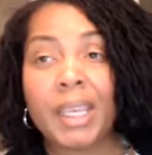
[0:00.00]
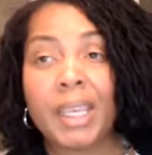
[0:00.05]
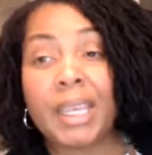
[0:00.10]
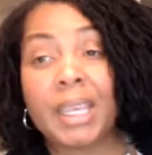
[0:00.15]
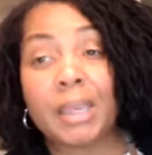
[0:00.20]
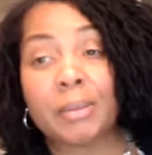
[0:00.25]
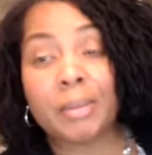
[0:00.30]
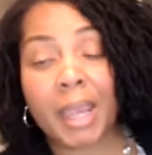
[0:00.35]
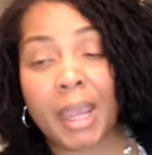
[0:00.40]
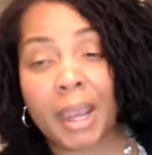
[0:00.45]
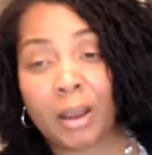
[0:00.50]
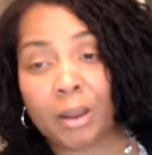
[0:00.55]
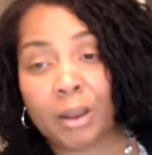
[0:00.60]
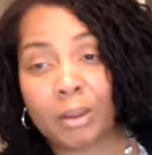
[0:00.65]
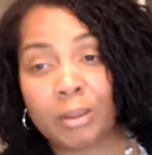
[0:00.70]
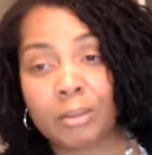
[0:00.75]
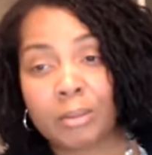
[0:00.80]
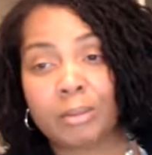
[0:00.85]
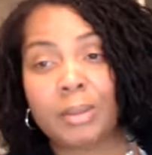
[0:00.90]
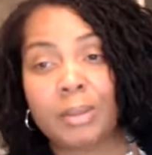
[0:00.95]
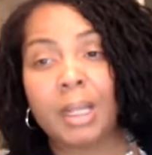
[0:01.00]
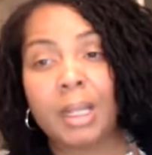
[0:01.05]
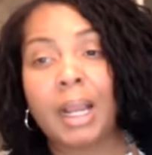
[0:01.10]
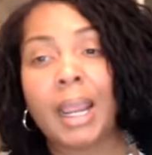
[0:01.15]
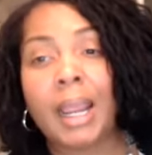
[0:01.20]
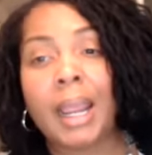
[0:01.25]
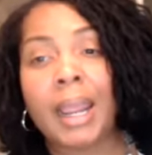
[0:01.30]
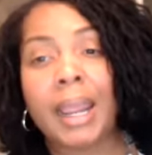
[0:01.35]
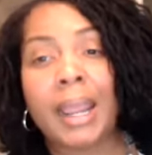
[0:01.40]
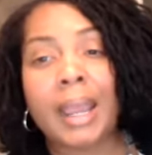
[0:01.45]
email
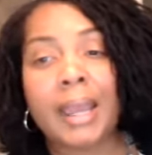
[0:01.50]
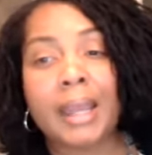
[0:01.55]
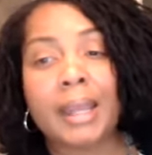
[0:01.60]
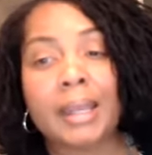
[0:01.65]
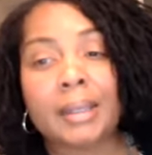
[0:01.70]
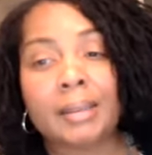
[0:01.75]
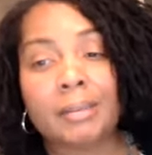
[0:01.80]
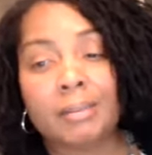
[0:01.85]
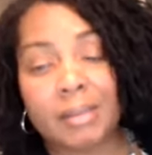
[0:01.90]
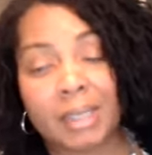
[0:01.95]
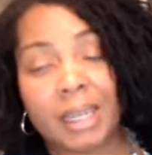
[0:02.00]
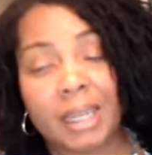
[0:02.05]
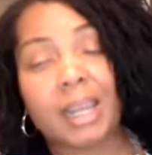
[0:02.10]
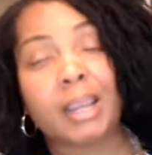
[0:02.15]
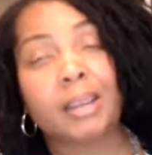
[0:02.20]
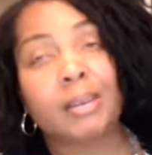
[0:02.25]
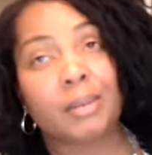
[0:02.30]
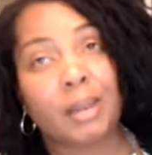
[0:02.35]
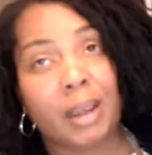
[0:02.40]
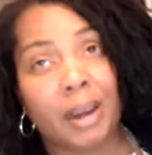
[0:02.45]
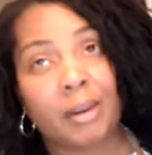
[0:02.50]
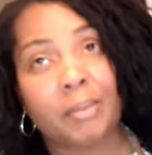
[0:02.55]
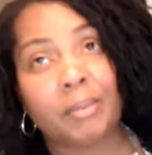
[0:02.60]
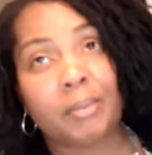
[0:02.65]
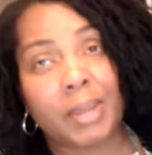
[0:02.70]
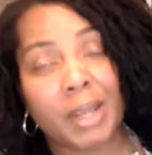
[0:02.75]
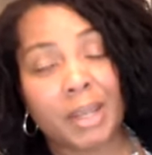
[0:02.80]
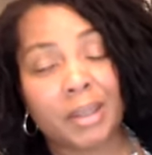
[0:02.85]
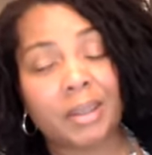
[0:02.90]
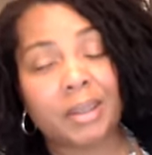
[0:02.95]
and yeah,
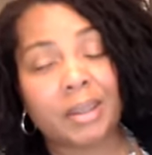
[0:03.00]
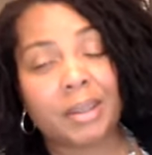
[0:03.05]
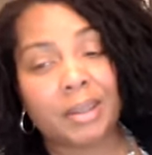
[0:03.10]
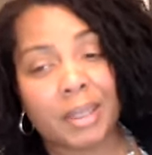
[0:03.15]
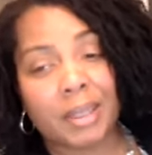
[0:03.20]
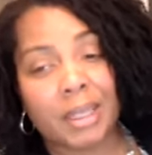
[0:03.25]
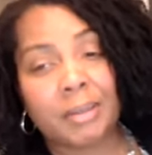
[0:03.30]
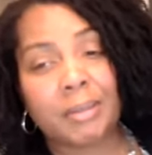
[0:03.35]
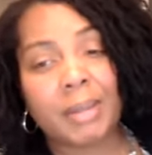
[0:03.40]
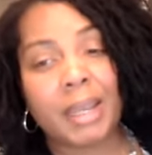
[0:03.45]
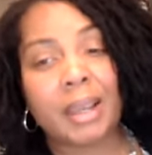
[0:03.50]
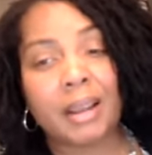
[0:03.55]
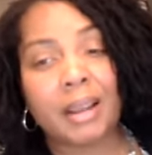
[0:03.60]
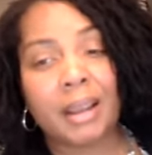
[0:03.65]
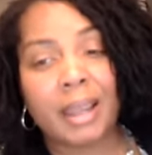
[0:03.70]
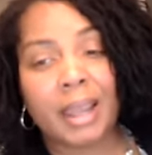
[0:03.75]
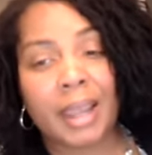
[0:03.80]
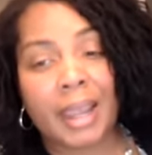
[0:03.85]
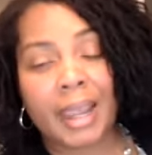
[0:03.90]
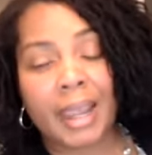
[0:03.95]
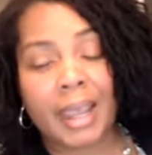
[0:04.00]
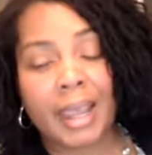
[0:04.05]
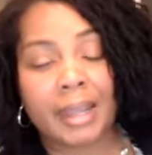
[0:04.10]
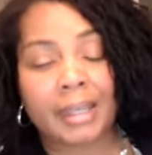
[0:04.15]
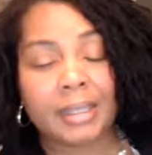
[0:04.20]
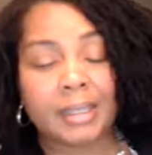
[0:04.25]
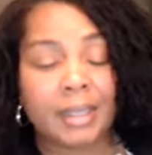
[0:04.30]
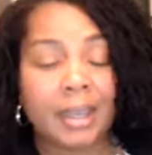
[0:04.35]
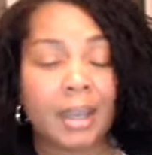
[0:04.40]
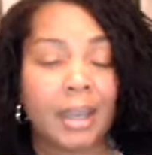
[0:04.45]
our basic is email
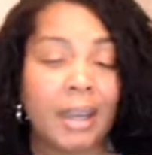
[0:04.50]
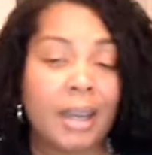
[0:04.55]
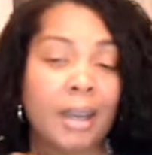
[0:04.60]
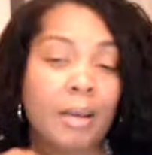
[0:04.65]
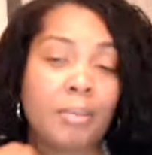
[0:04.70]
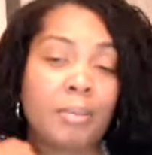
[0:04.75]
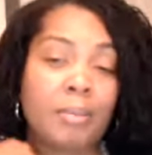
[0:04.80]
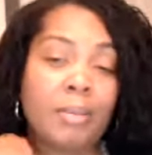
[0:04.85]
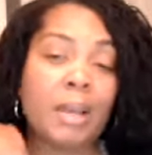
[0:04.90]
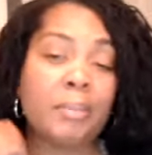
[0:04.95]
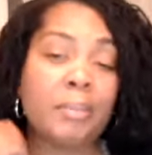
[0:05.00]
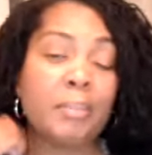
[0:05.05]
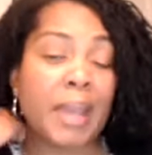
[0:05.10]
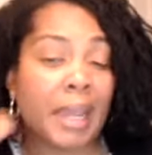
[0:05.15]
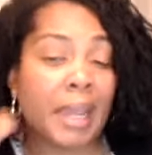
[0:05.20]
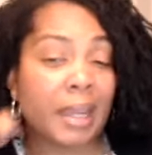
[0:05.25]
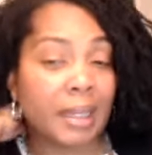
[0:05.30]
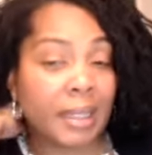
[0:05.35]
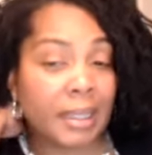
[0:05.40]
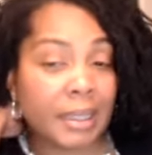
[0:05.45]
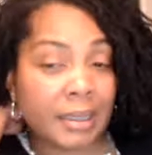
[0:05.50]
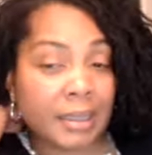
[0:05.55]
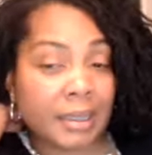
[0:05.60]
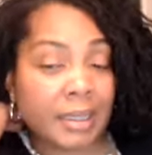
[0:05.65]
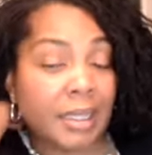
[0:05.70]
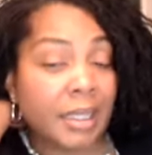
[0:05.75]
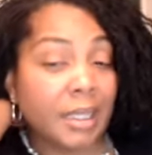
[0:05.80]
and um, mailings,